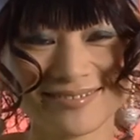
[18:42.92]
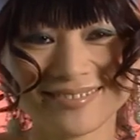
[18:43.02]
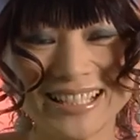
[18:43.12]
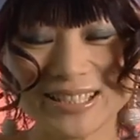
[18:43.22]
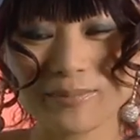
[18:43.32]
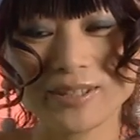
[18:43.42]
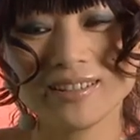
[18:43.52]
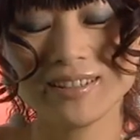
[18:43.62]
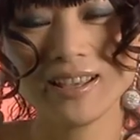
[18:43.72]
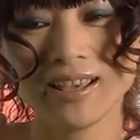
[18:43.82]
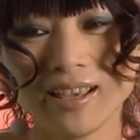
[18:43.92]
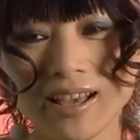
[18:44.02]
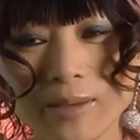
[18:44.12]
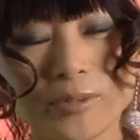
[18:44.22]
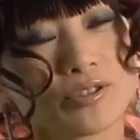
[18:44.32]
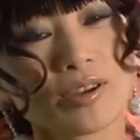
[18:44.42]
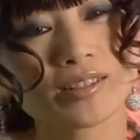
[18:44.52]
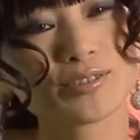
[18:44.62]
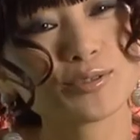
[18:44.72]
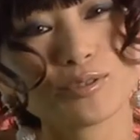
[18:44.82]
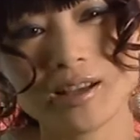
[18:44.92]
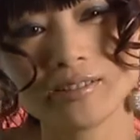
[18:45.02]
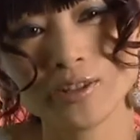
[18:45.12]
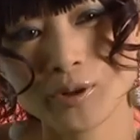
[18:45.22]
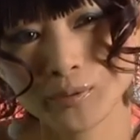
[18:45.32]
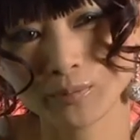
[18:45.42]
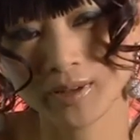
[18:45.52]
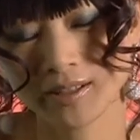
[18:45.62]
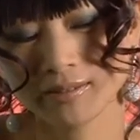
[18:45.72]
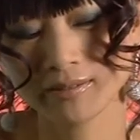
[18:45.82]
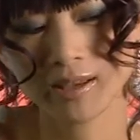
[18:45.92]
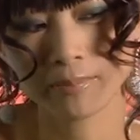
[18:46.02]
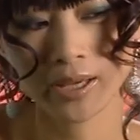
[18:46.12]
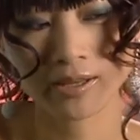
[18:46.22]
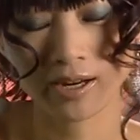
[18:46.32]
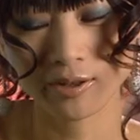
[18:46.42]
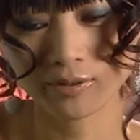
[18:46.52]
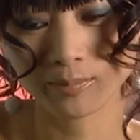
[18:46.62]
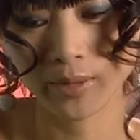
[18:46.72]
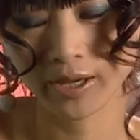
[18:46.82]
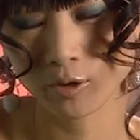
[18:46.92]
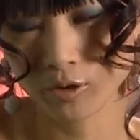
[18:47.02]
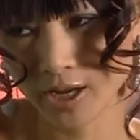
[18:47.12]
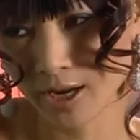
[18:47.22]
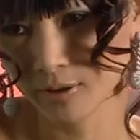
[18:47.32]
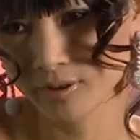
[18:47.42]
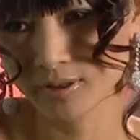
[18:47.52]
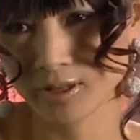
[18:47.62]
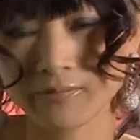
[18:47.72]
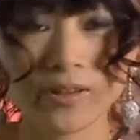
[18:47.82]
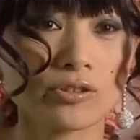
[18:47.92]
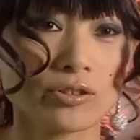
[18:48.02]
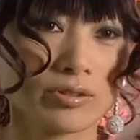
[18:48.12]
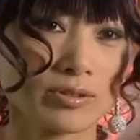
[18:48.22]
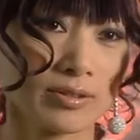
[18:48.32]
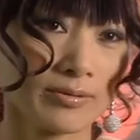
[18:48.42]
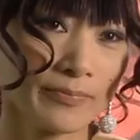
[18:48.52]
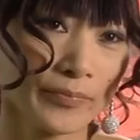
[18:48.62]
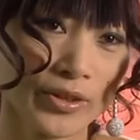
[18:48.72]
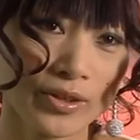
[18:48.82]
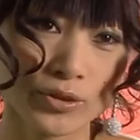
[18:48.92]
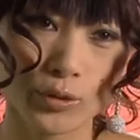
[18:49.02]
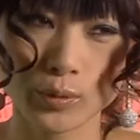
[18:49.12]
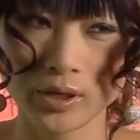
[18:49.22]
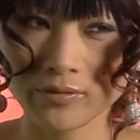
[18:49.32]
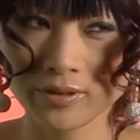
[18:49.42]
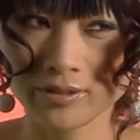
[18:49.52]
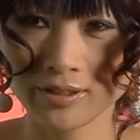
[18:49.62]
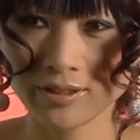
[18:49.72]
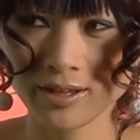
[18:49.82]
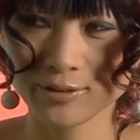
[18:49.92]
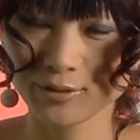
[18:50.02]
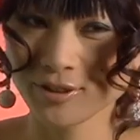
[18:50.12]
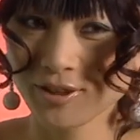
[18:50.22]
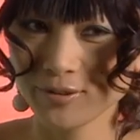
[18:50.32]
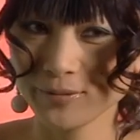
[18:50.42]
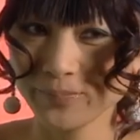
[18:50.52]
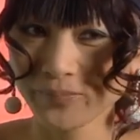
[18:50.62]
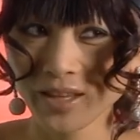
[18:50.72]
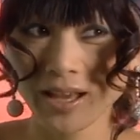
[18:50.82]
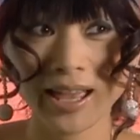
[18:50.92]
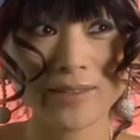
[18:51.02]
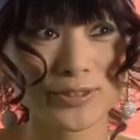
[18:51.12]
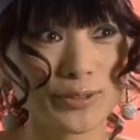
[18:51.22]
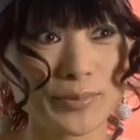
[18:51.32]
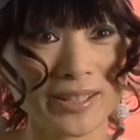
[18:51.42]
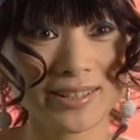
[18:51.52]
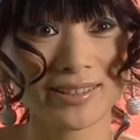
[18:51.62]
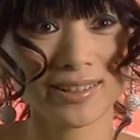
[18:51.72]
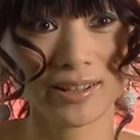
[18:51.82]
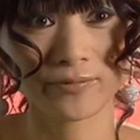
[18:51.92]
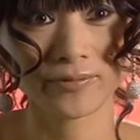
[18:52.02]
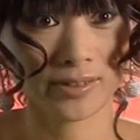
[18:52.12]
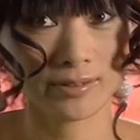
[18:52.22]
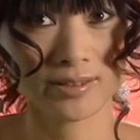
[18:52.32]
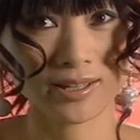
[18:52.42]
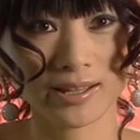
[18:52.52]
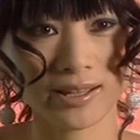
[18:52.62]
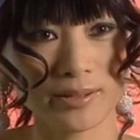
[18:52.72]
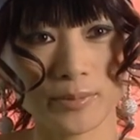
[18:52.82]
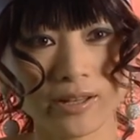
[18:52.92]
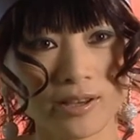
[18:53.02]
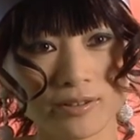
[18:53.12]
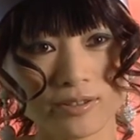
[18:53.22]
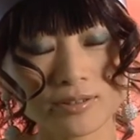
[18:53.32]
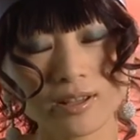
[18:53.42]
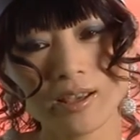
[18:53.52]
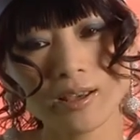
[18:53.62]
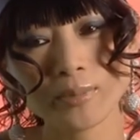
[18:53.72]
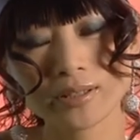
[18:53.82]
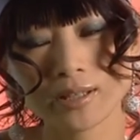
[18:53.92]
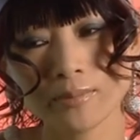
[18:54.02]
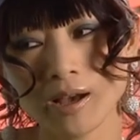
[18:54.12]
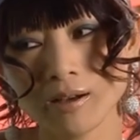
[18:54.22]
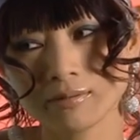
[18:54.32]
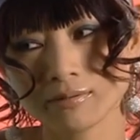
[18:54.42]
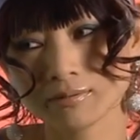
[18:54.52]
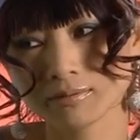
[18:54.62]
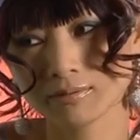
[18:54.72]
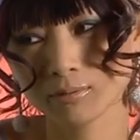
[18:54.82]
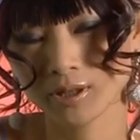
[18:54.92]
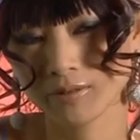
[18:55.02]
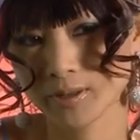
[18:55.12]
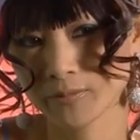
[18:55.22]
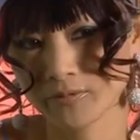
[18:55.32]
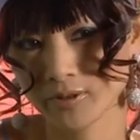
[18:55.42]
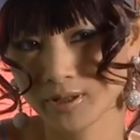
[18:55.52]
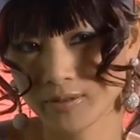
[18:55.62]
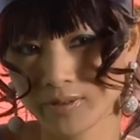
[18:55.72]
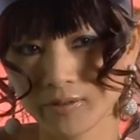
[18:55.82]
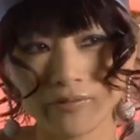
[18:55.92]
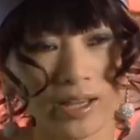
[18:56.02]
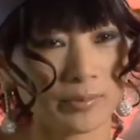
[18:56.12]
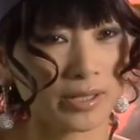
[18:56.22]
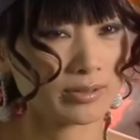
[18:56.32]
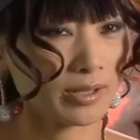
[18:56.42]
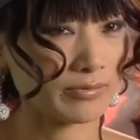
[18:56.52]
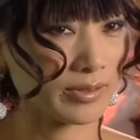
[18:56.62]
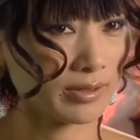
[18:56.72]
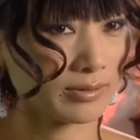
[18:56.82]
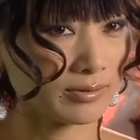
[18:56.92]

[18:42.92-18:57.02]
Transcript: it's something, I'm attracted to the unknown, and my own character is adventurous. So wherever there, I don't know. I have so many fears like anybody else, but somehow whatever I'm afraid of, I'll find myself there.